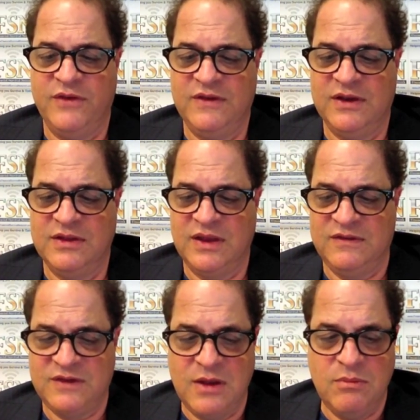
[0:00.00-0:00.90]
ticket they
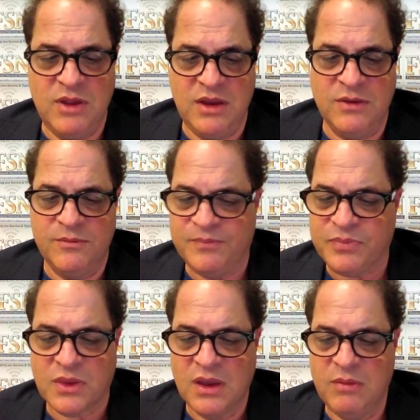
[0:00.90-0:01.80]
sent me.
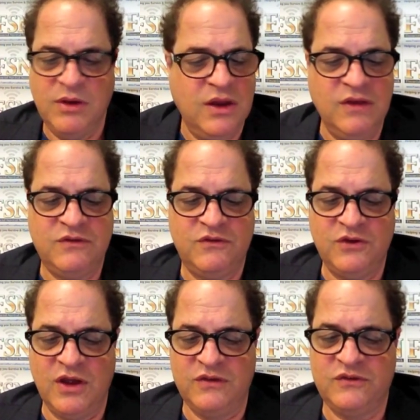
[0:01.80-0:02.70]
I mean, it's
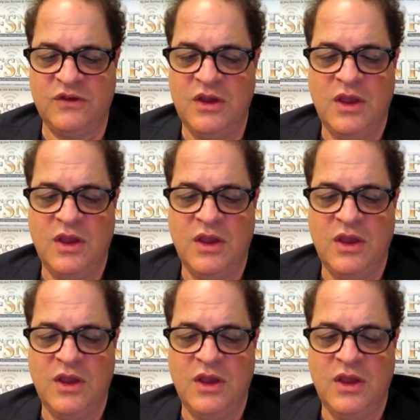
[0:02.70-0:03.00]
just